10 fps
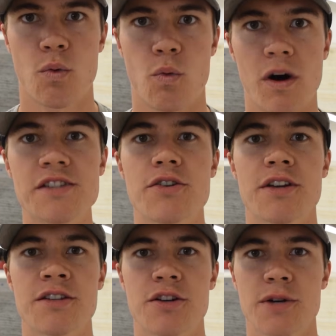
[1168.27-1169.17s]
Once you
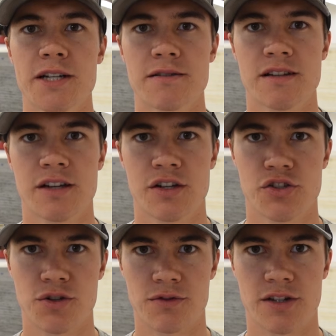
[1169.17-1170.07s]
can do it,
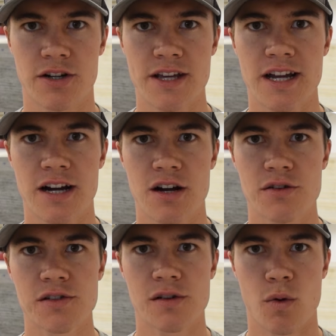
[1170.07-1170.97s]
shoot 30
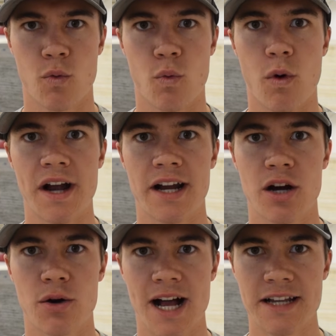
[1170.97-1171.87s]
arrows, 1
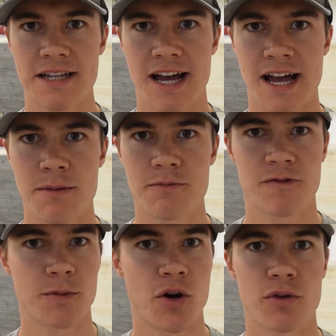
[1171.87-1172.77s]
arrow at a time
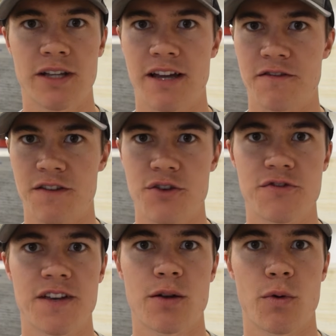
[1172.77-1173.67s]
from only a few
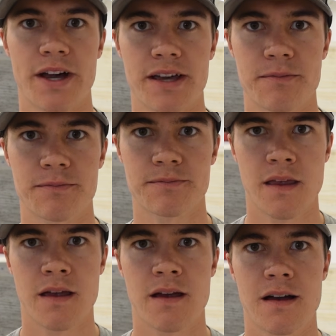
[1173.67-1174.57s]
feet away.
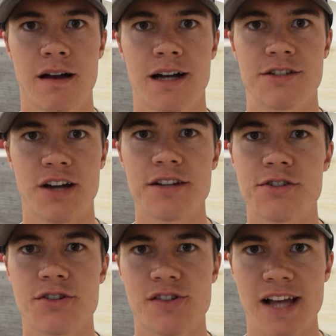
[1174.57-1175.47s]

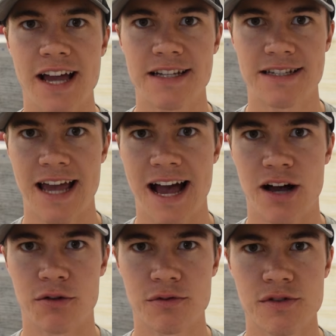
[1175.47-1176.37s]
Adjust your sight
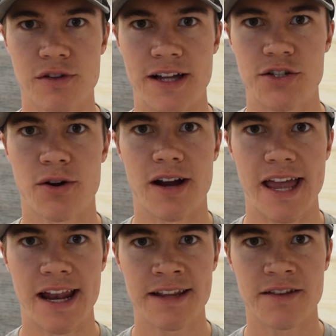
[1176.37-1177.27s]
down so that you are
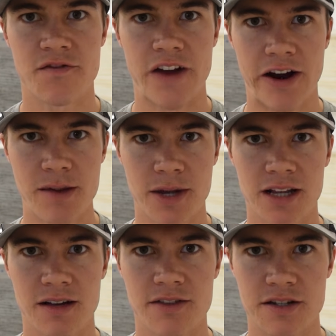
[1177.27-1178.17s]
hitting the very
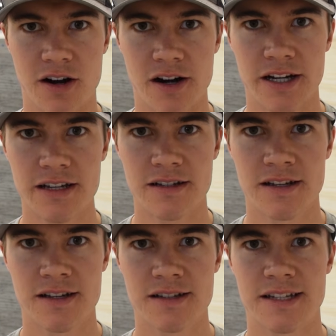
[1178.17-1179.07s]
middle of the target
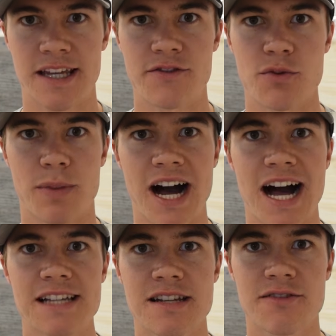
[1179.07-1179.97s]
to give you
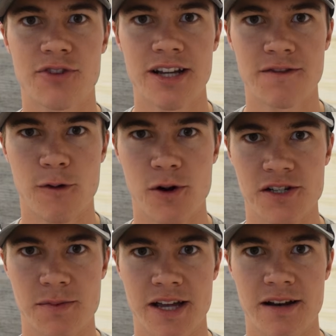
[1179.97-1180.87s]
positive
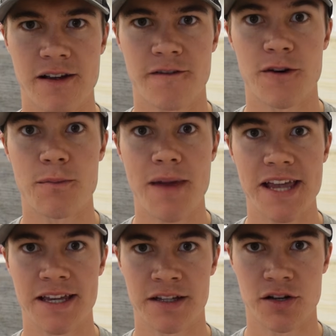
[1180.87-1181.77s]
reinforcement for
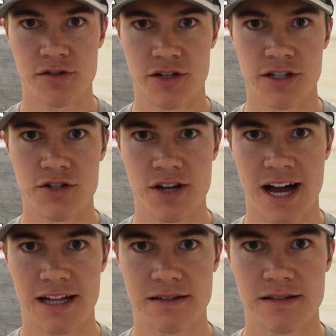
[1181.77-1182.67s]
making those good
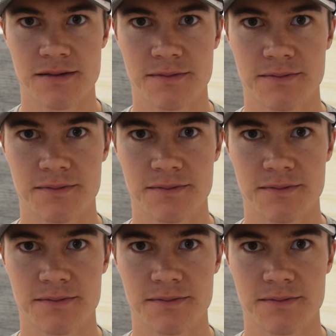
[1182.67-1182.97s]
shots.